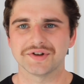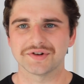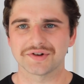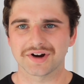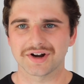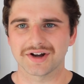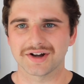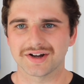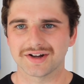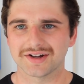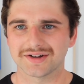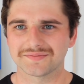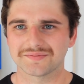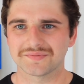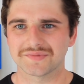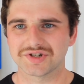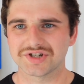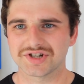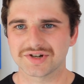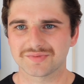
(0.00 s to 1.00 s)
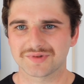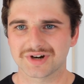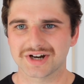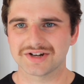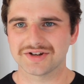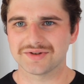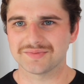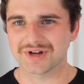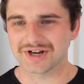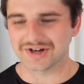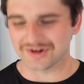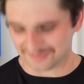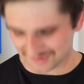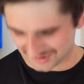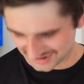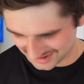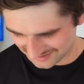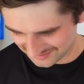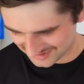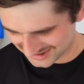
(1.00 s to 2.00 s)
if you're a gym rat, you may know
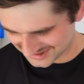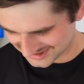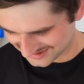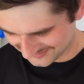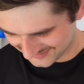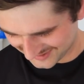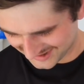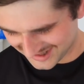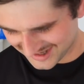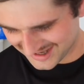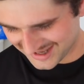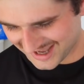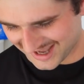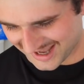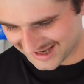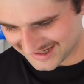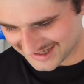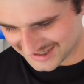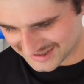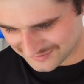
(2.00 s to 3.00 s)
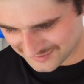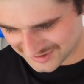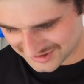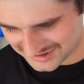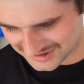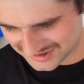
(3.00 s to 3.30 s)
what that means. Next